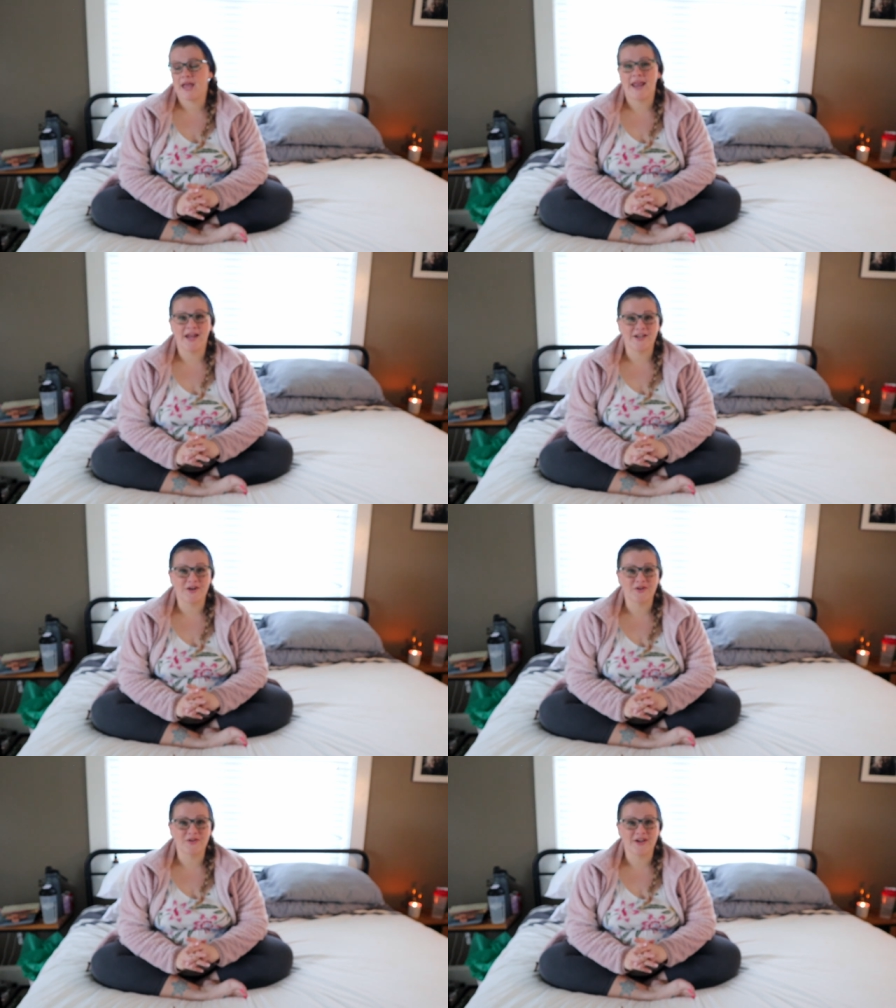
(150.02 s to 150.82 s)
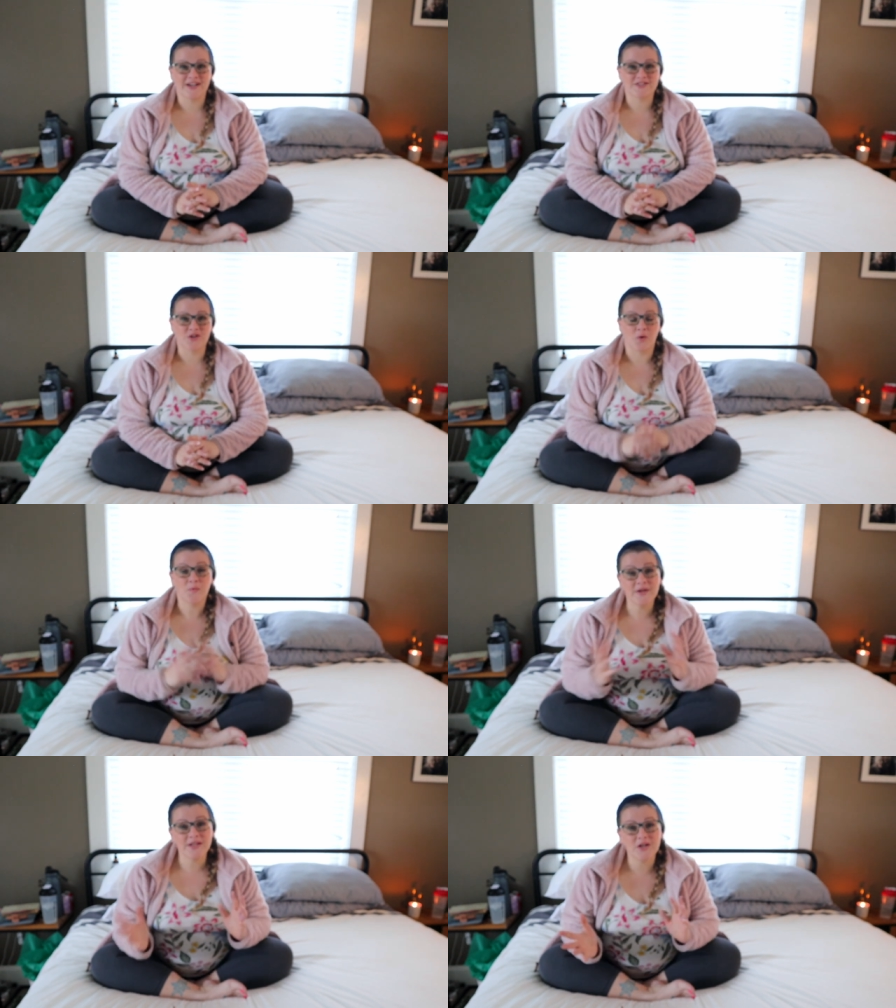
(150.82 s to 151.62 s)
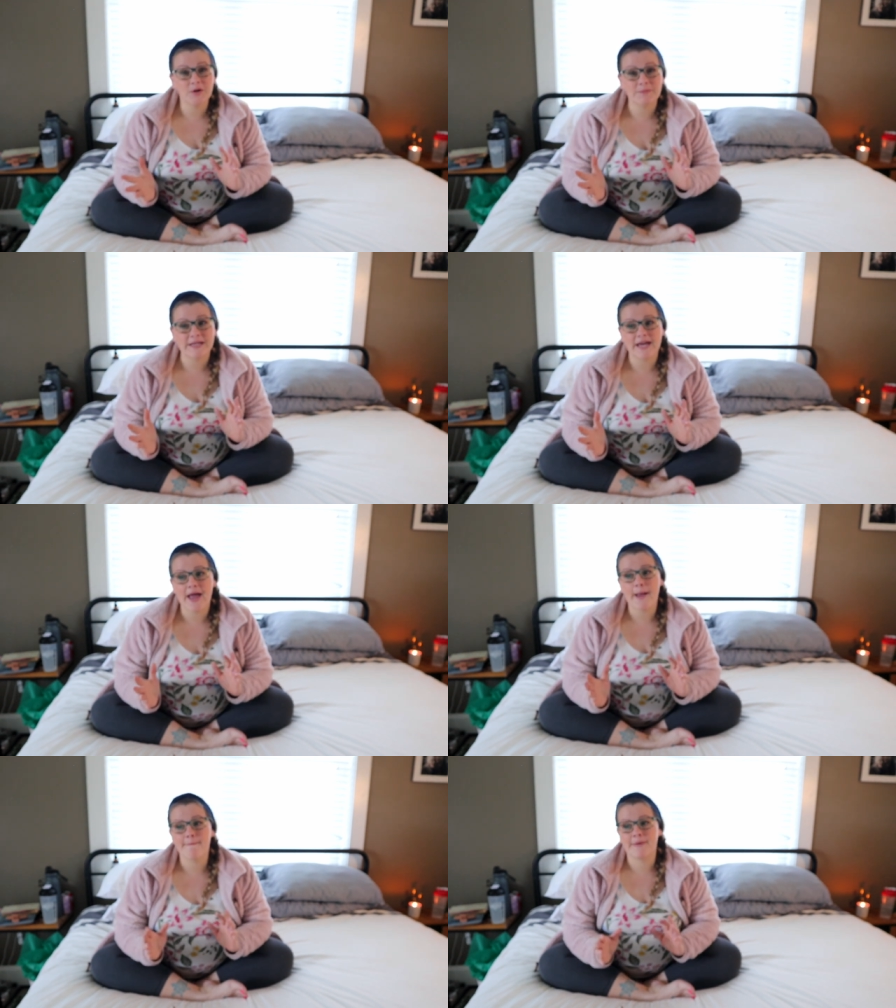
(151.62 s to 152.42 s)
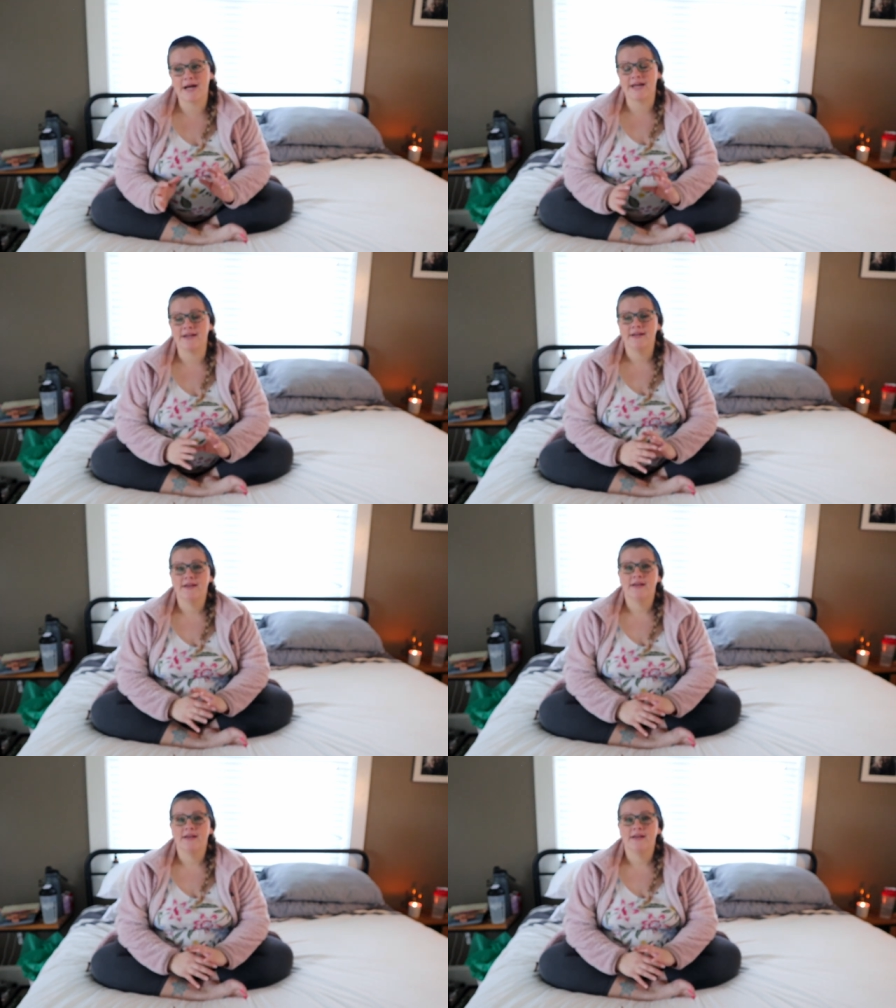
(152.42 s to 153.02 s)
I know you guys don't really know me yet, but